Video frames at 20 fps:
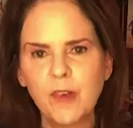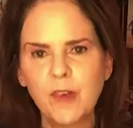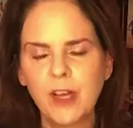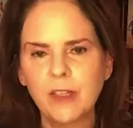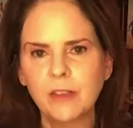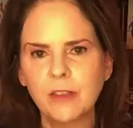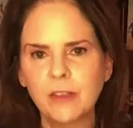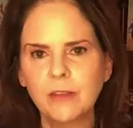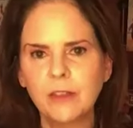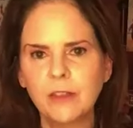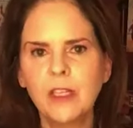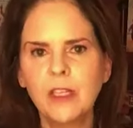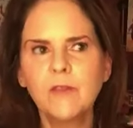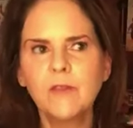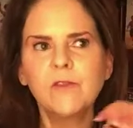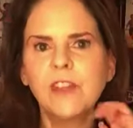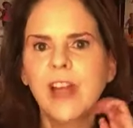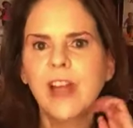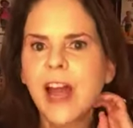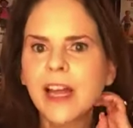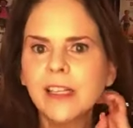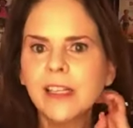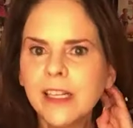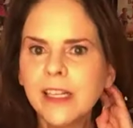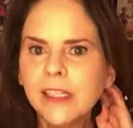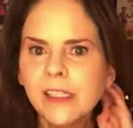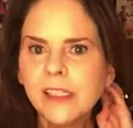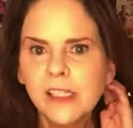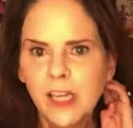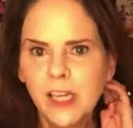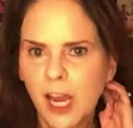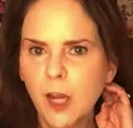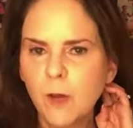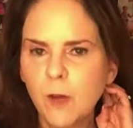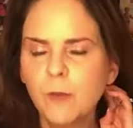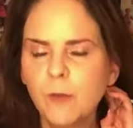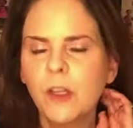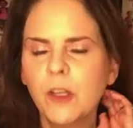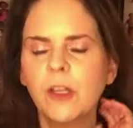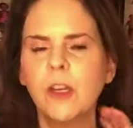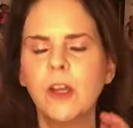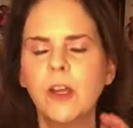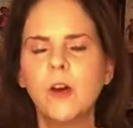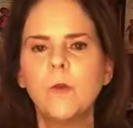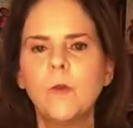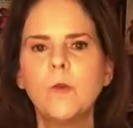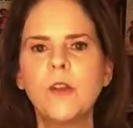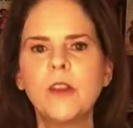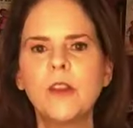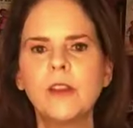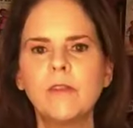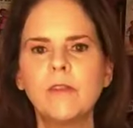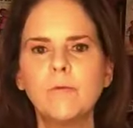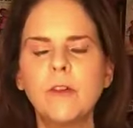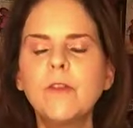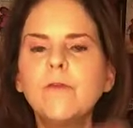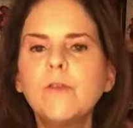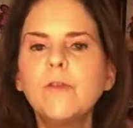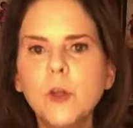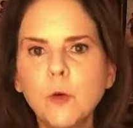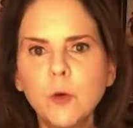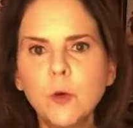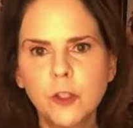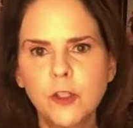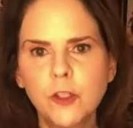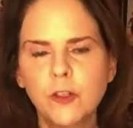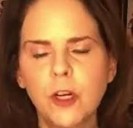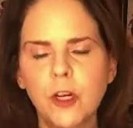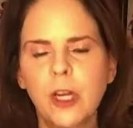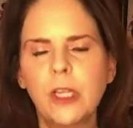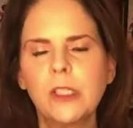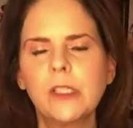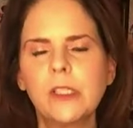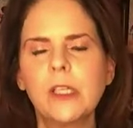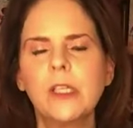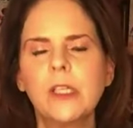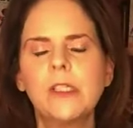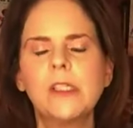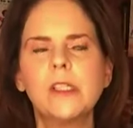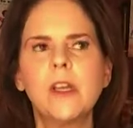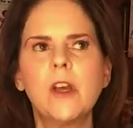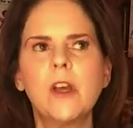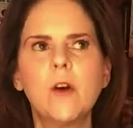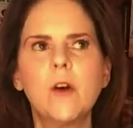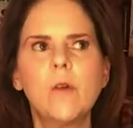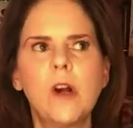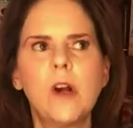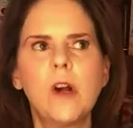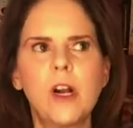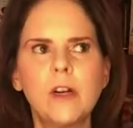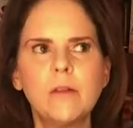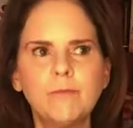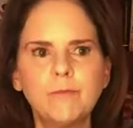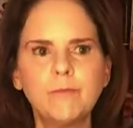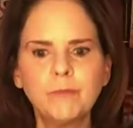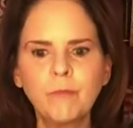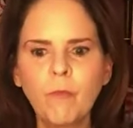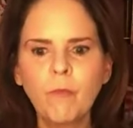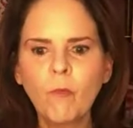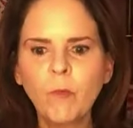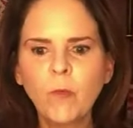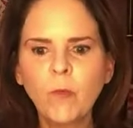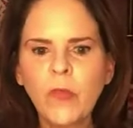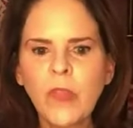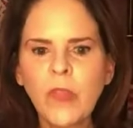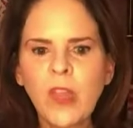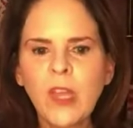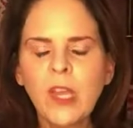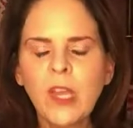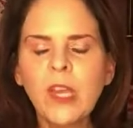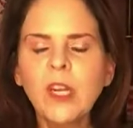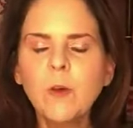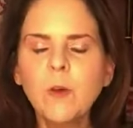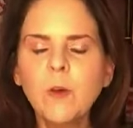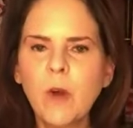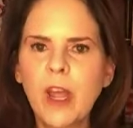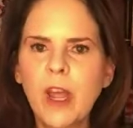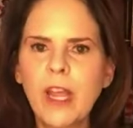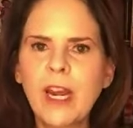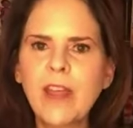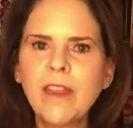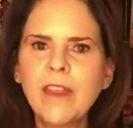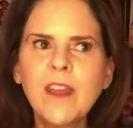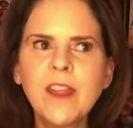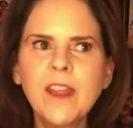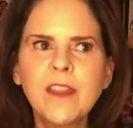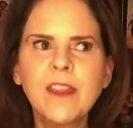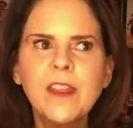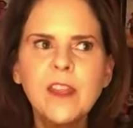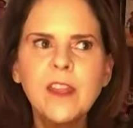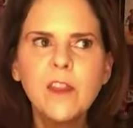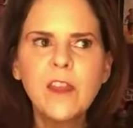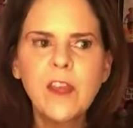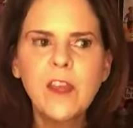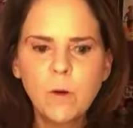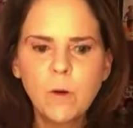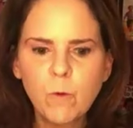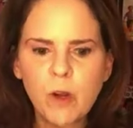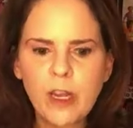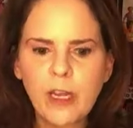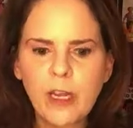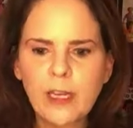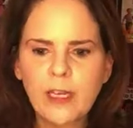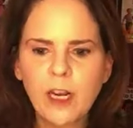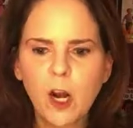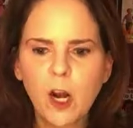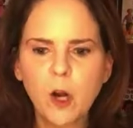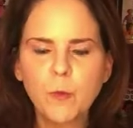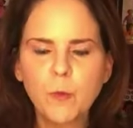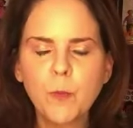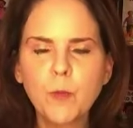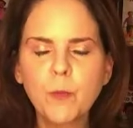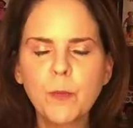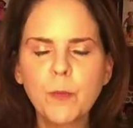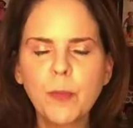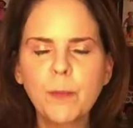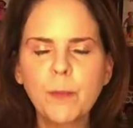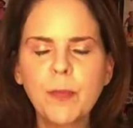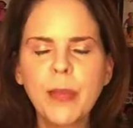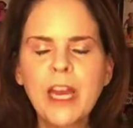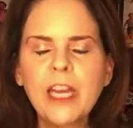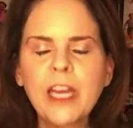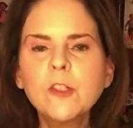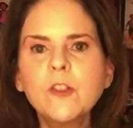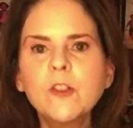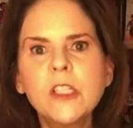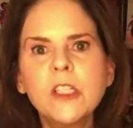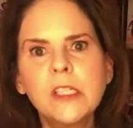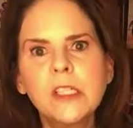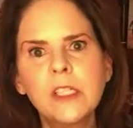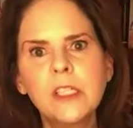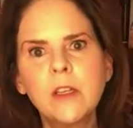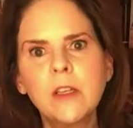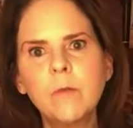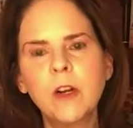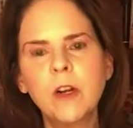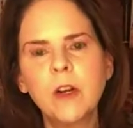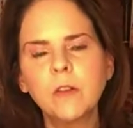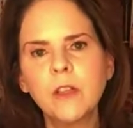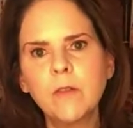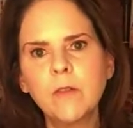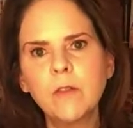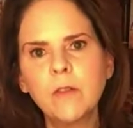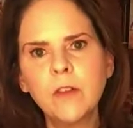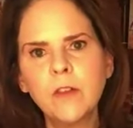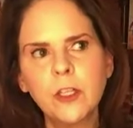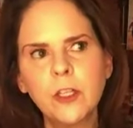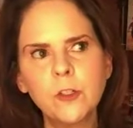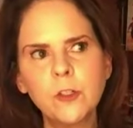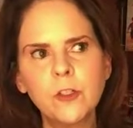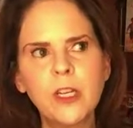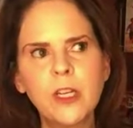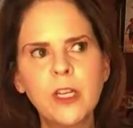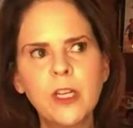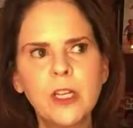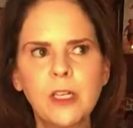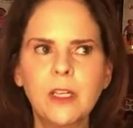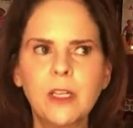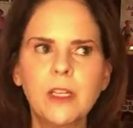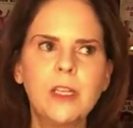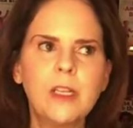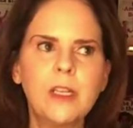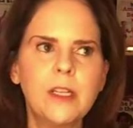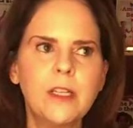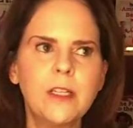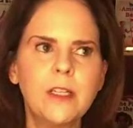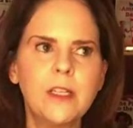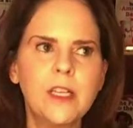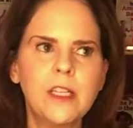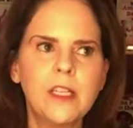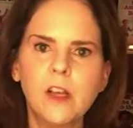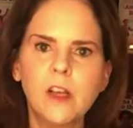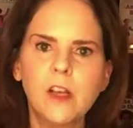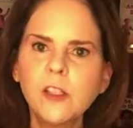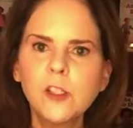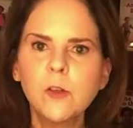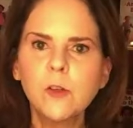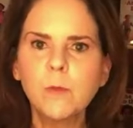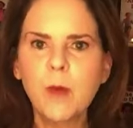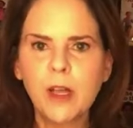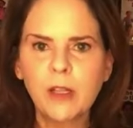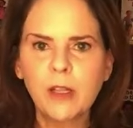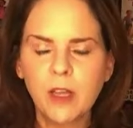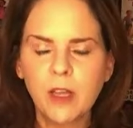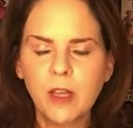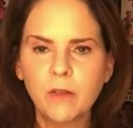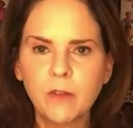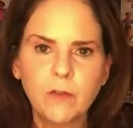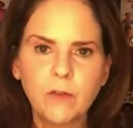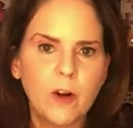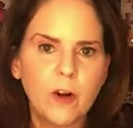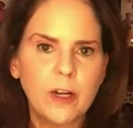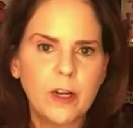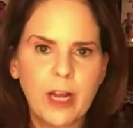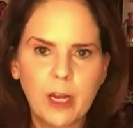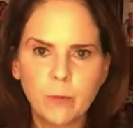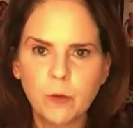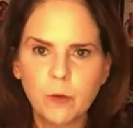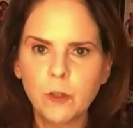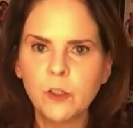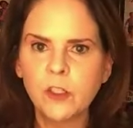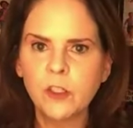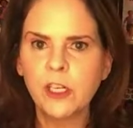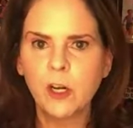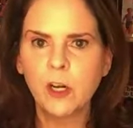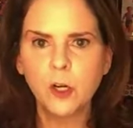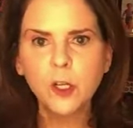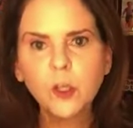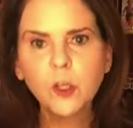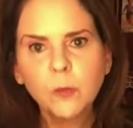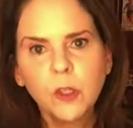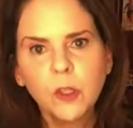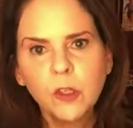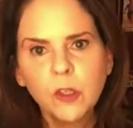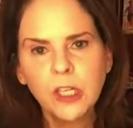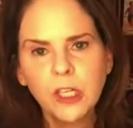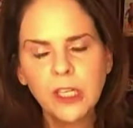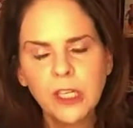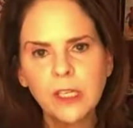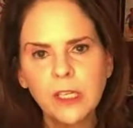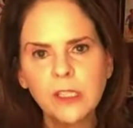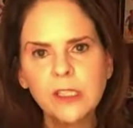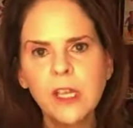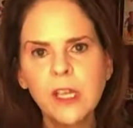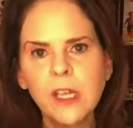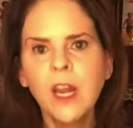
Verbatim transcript: uh, flat landscape you know mm-hmm. with with fewer trees. And so um, anyway, and I think I think we our patriotism and our love of country it, it's also about love of our neighbors and our communities